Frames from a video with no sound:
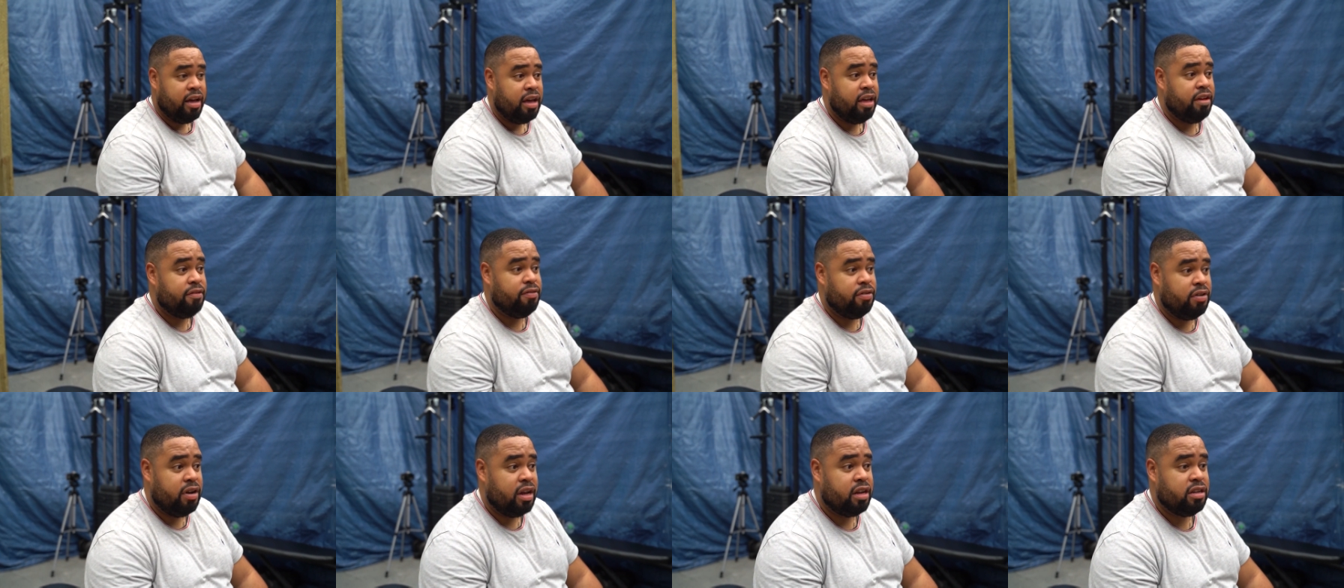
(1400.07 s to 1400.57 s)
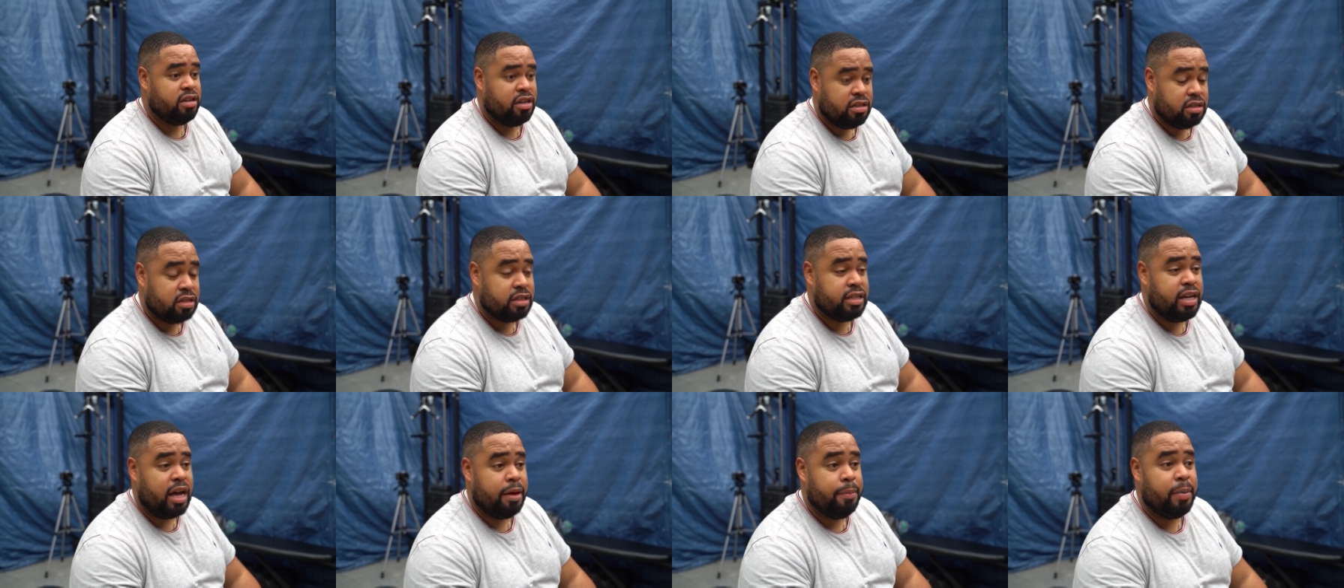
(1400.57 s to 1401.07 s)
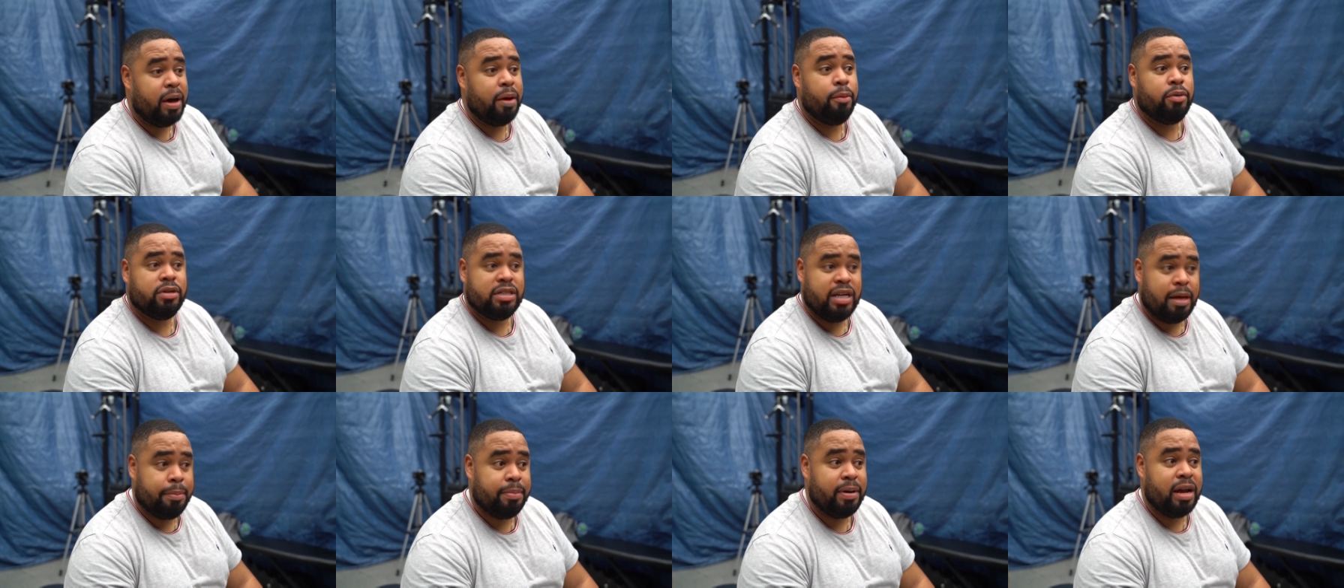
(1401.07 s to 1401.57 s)
even there's a time I
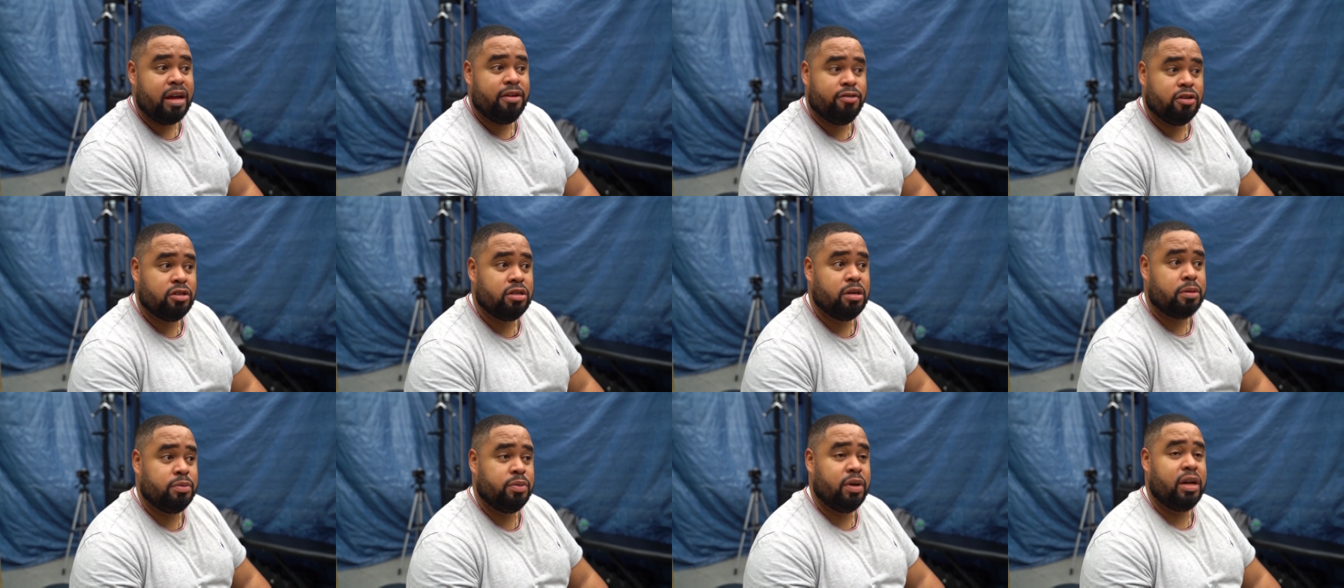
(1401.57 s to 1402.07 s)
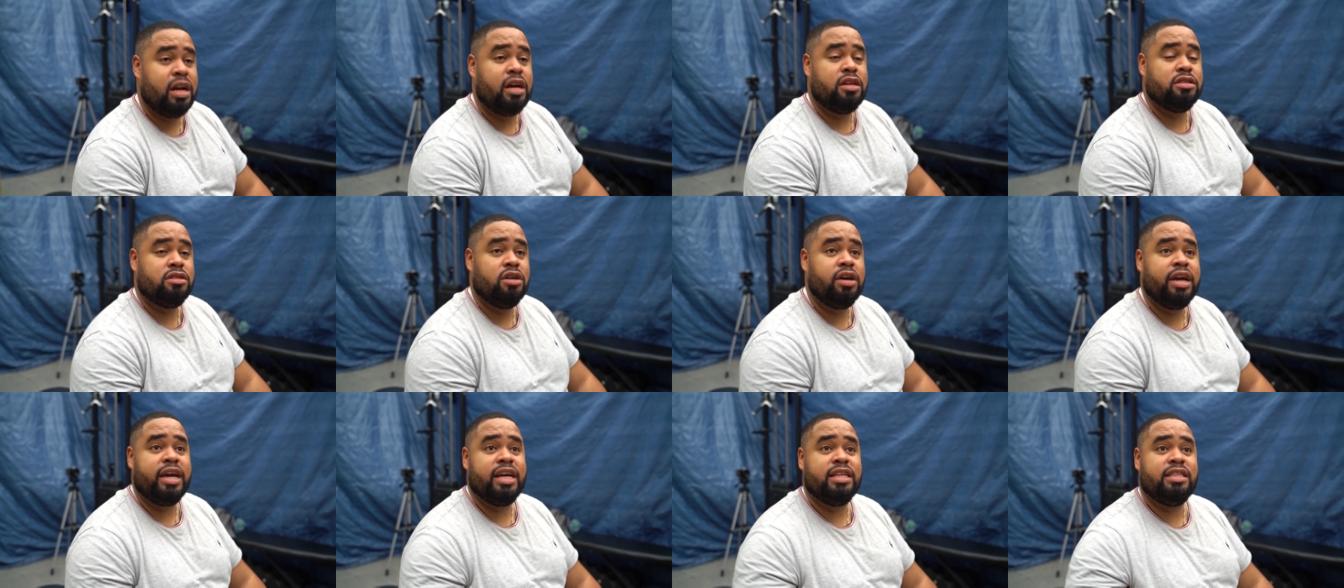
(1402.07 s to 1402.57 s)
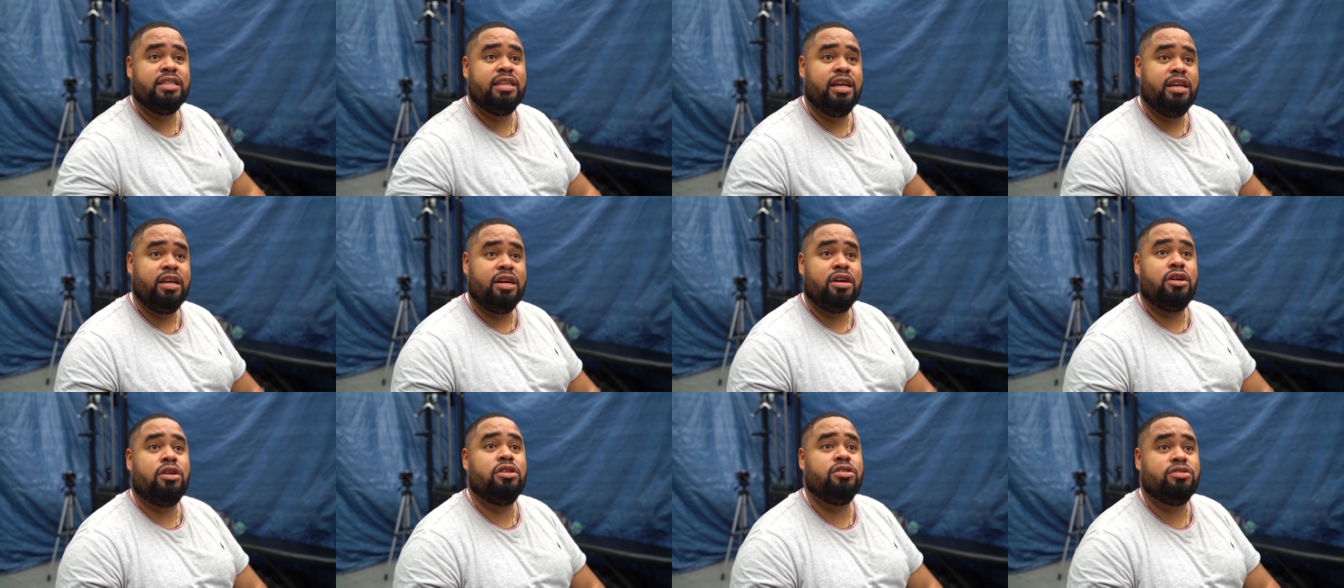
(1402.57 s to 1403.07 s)
was applying for jobs when I was not getting
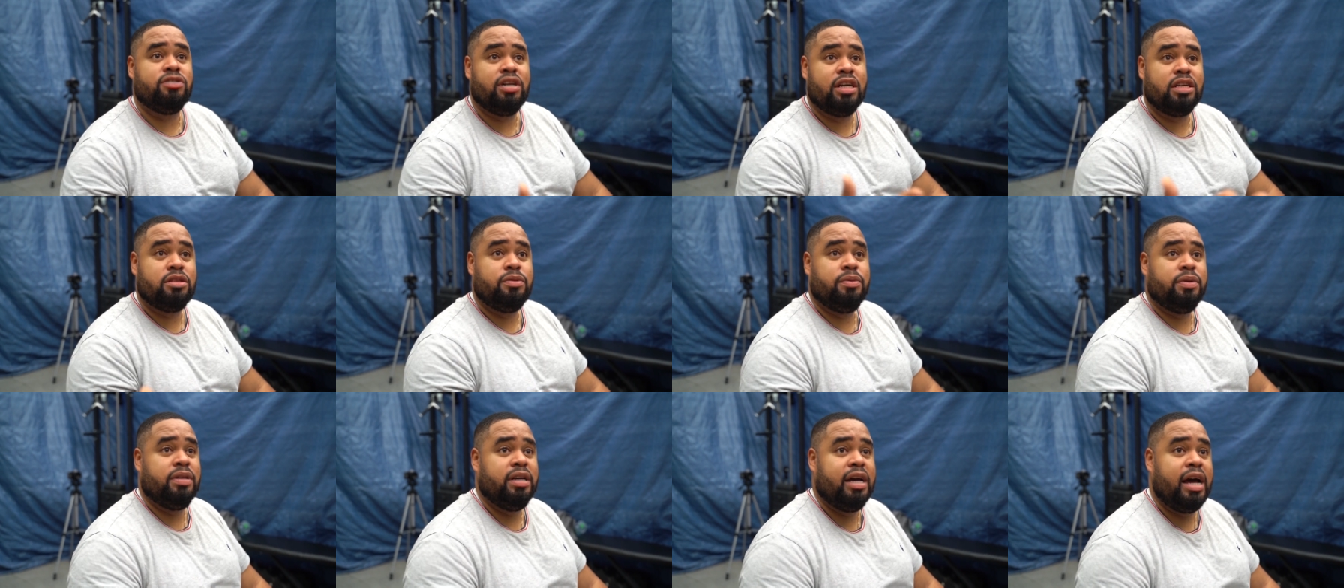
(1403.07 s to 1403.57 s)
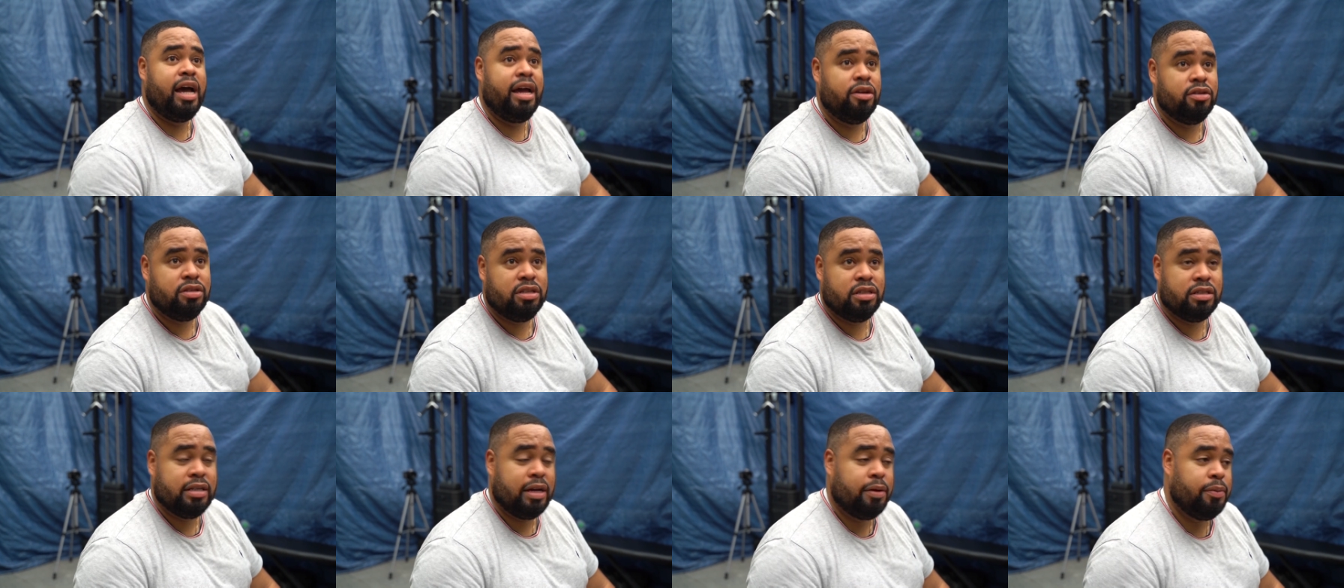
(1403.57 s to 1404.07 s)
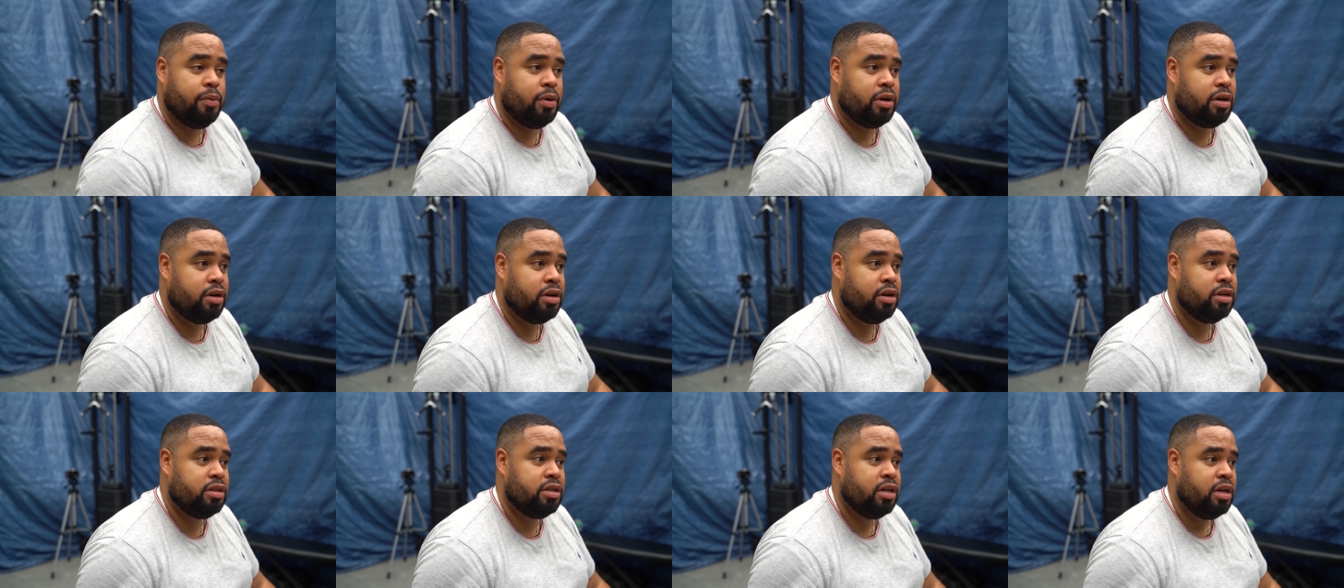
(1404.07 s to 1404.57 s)
any contracts with the I O Cs and
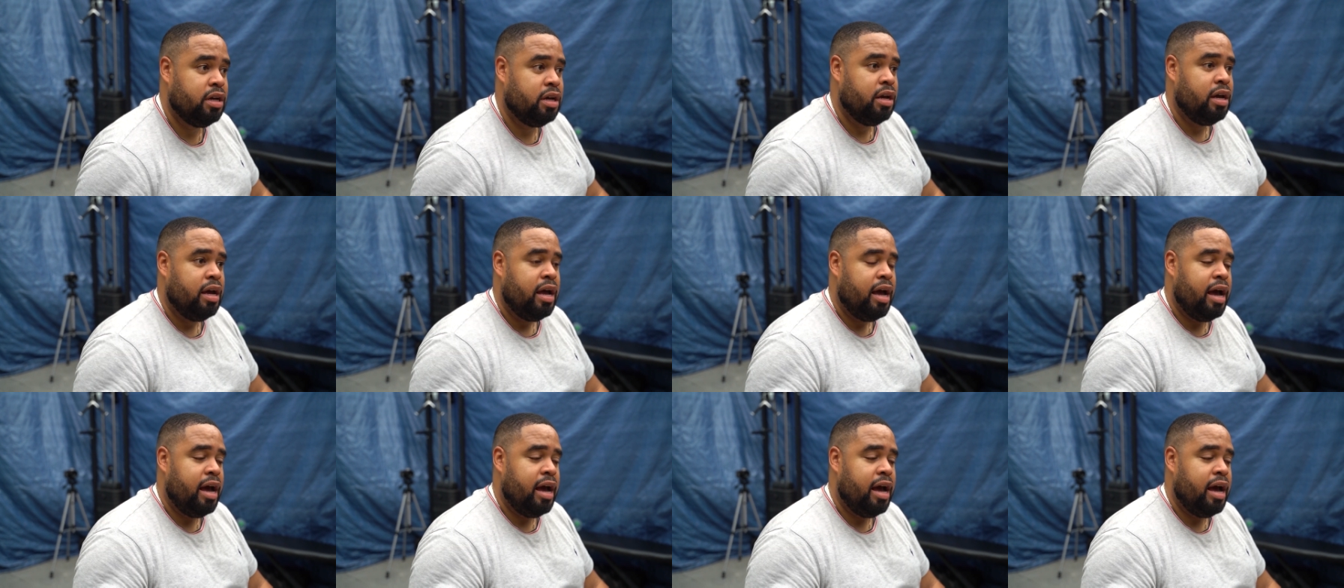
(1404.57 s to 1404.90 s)
whatnot, yeah.